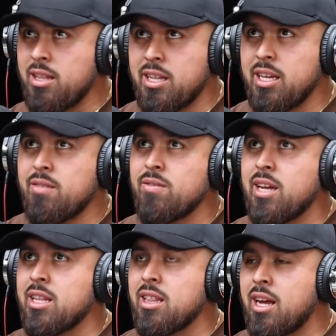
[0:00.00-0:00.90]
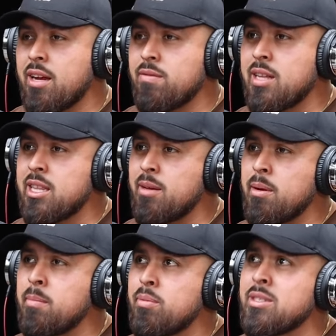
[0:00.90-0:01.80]
leave a life that they
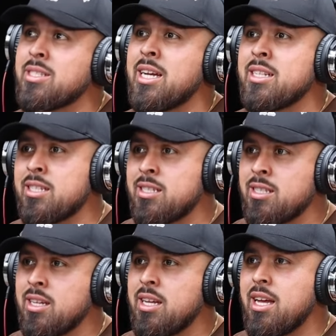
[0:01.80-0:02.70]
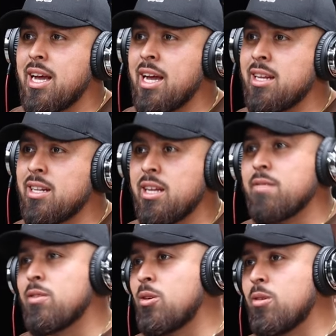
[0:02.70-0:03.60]
were presented and
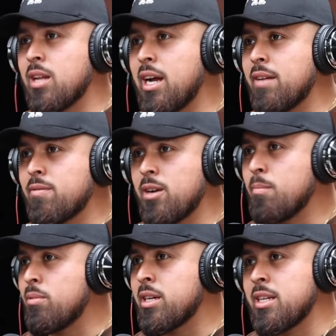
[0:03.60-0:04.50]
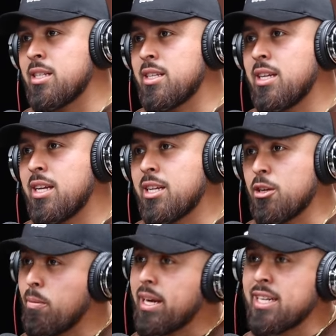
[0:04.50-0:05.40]
live their whole life upbringing.
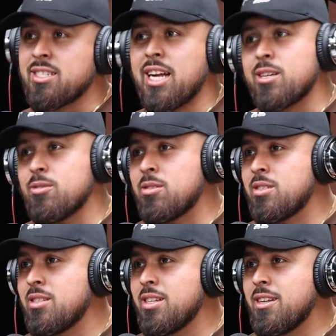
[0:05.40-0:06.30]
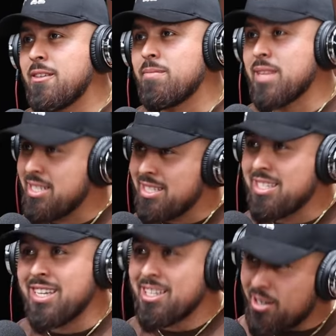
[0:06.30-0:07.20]
You're breaking cycles. This is the
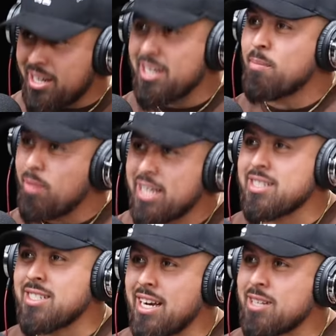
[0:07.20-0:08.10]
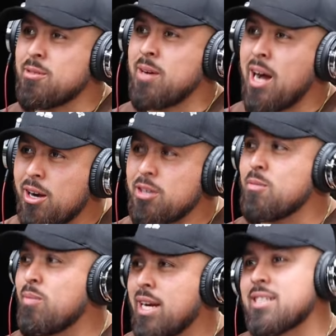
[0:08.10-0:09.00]
thing. You're gonna break a cycle. How do you
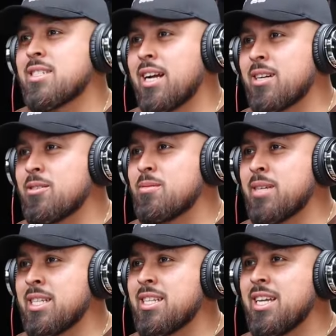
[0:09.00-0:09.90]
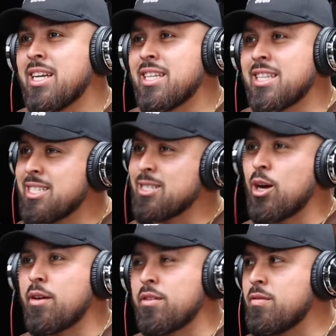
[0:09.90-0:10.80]
break a cycle when this is
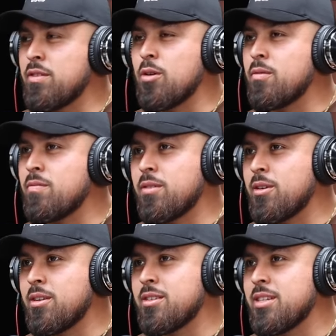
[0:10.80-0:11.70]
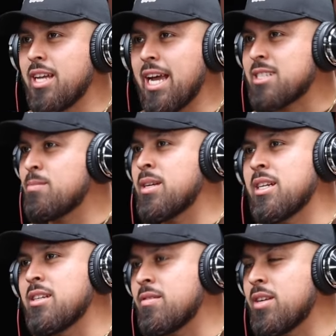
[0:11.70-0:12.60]
all you've known for X amount
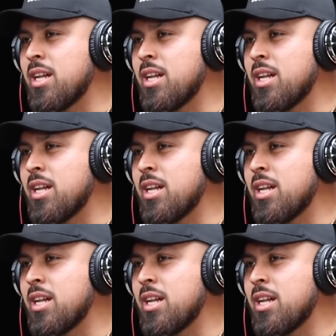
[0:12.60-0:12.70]
of years of